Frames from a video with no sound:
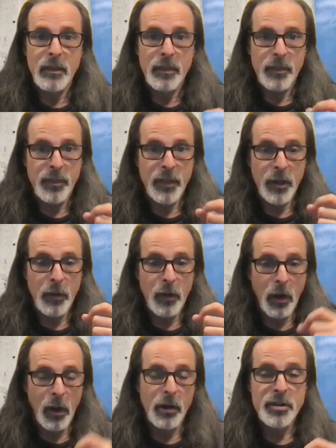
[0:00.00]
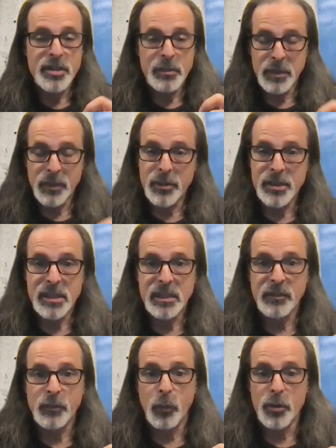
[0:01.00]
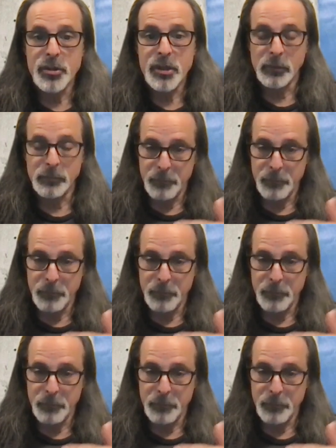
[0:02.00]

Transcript: There are some differences, of course,